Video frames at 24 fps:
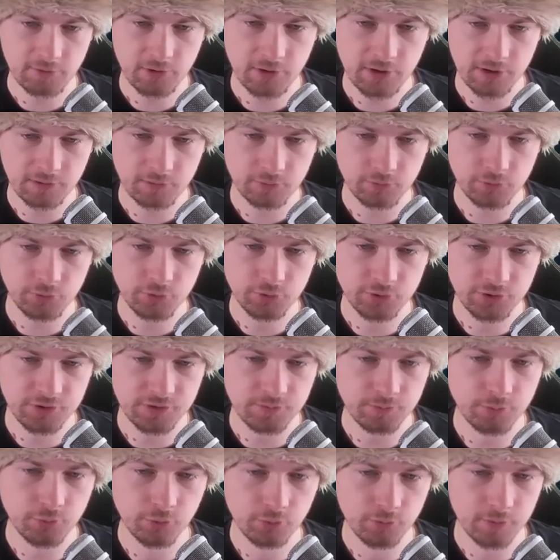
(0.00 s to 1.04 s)
I'm gonna use
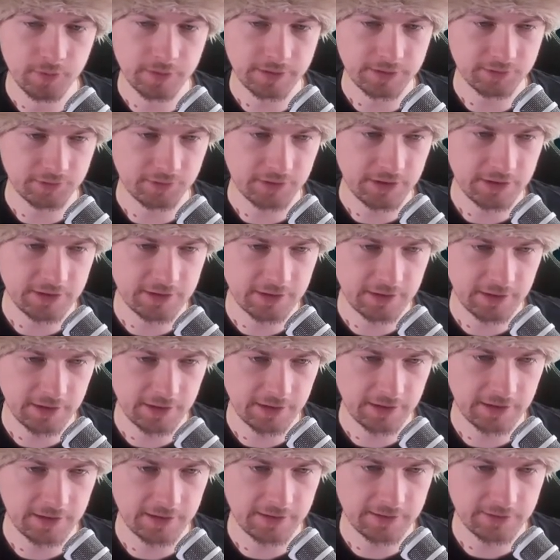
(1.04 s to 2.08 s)
the Burma trade
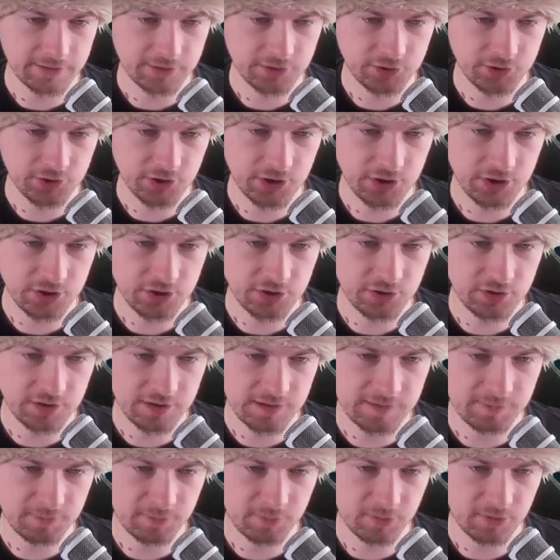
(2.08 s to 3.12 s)
and change
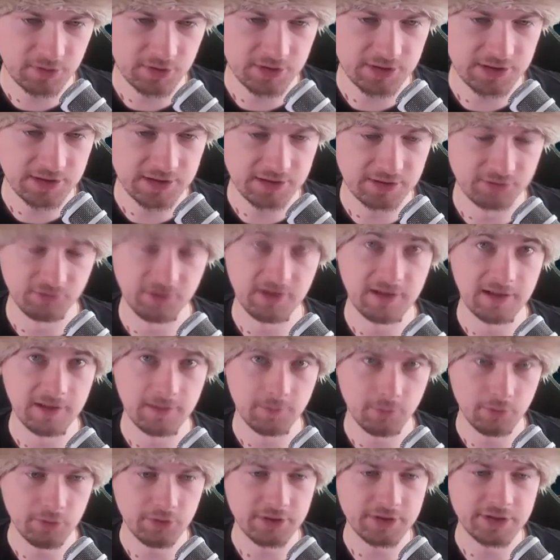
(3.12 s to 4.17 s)
this policy,
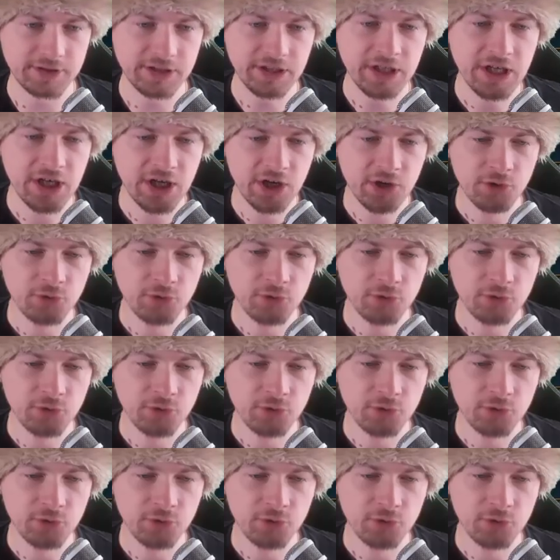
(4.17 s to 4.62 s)
trading policy,